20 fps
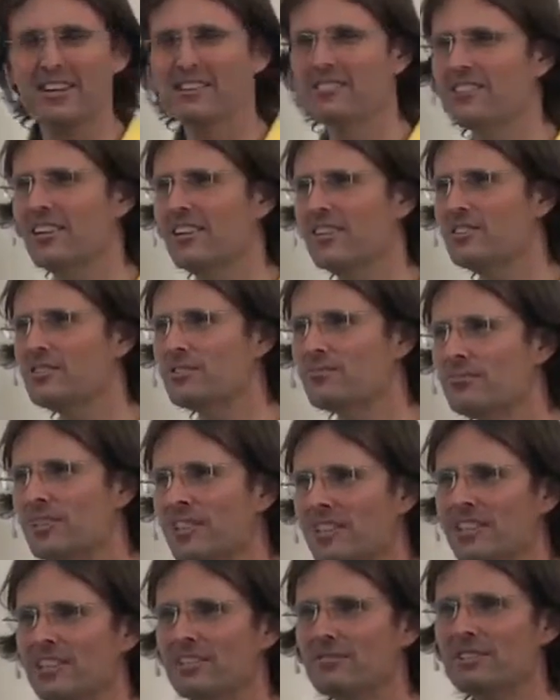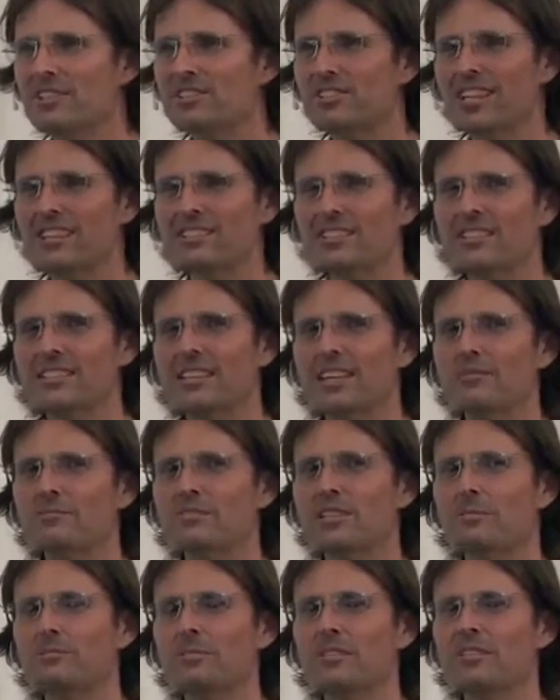so there's a feeling of injustice that
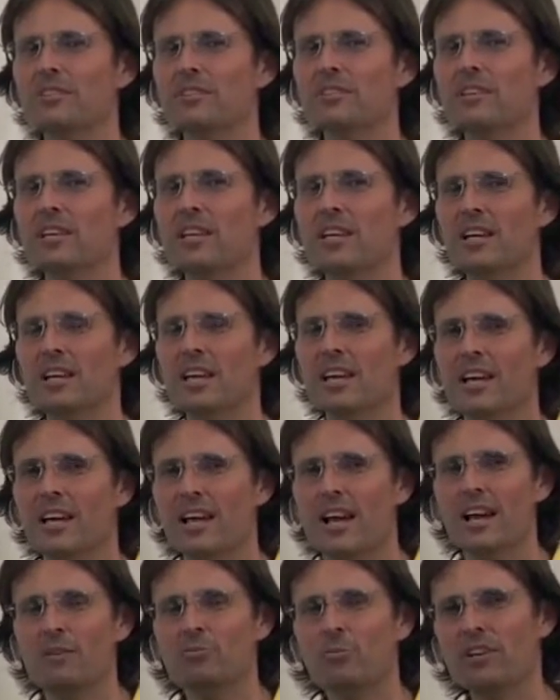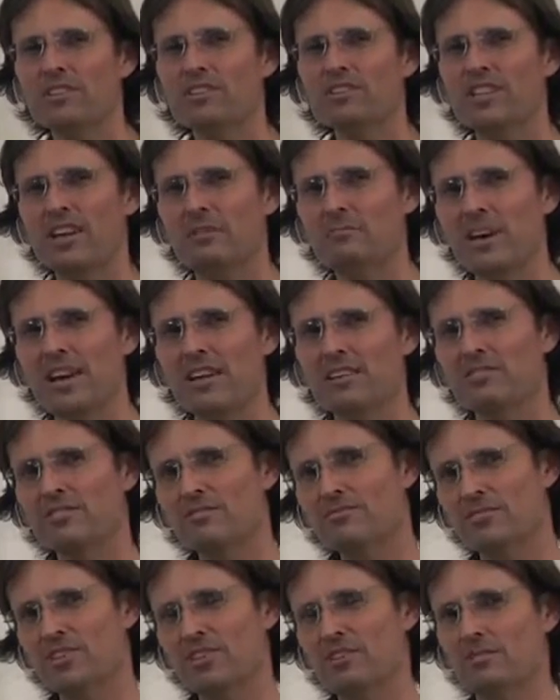comes up in you. Yes. And what does that make
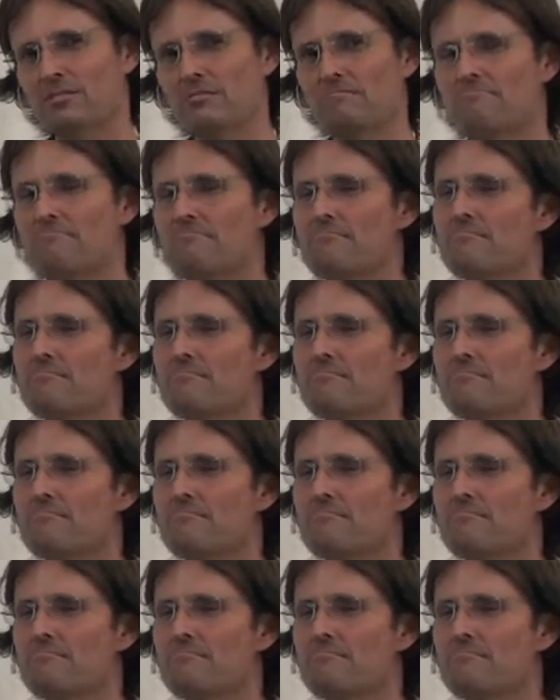you feel?